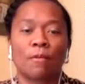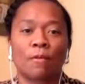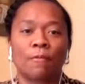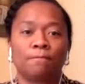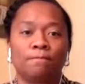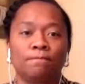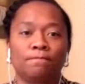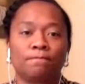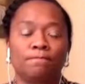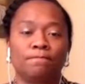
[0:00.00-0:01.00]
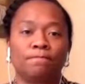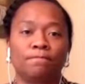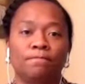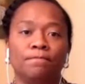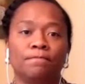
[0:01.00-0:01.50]

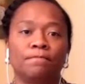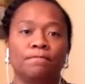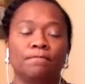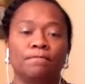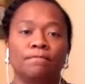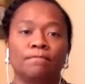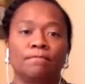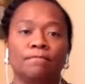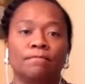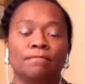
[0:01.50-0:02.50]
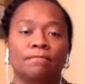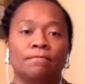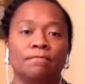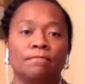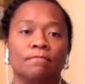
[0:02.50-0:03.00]

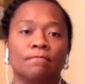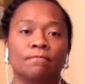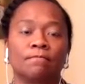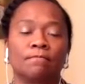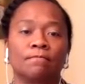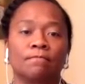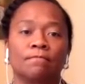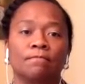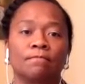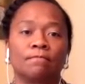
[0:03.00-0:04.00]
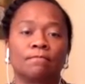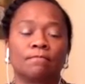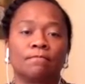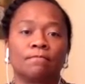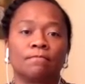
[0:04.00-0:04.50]

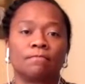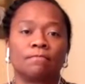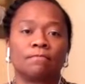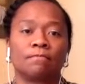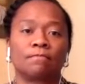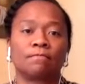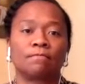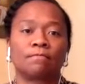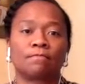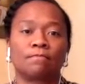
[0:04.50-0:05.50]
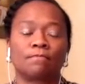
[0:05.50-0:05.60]
(not speaking)